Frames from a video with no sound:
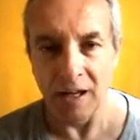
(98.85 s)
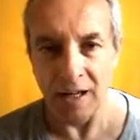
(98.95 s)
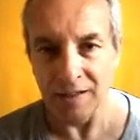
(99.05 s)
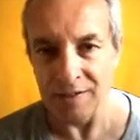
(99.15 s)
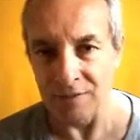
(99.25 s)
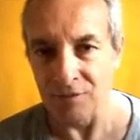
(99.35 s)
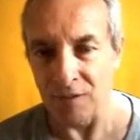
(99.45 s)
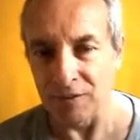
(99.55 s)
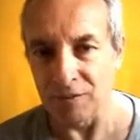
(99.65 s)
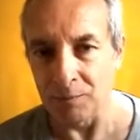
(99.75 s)
as the
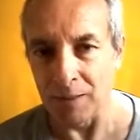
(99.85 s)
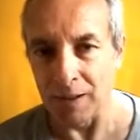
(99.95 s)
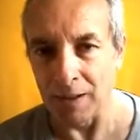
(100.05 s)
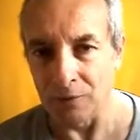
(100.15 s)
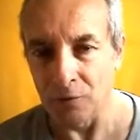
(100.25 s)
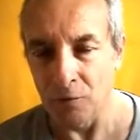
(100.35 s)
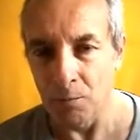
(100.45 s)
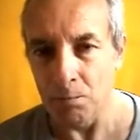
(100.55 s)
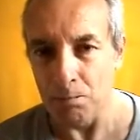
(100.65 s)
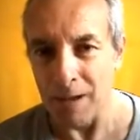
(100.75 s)
fundamental
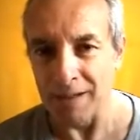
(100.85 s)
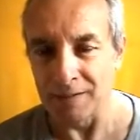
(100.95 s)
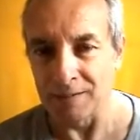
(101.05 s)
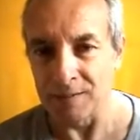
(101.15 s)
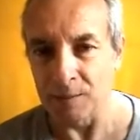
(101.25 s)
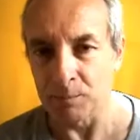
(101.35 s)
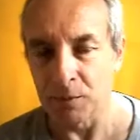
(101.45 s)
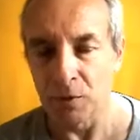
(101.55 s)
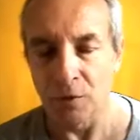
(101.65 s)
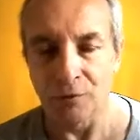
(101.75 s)
mechanism
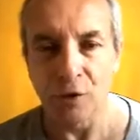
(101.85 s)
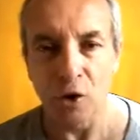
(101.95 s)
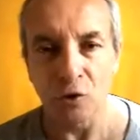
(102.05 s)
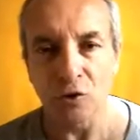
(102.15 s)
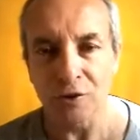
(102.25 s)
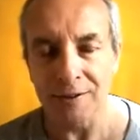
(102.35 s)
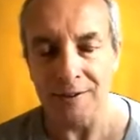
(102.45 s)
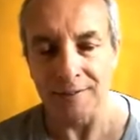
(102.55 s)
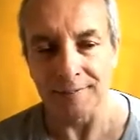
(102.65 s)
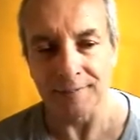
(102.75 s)
of
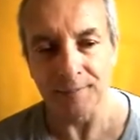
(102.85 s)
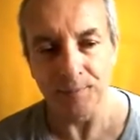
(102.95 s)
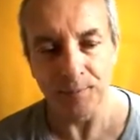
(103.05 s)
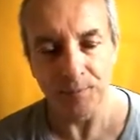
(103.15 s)
consciousness.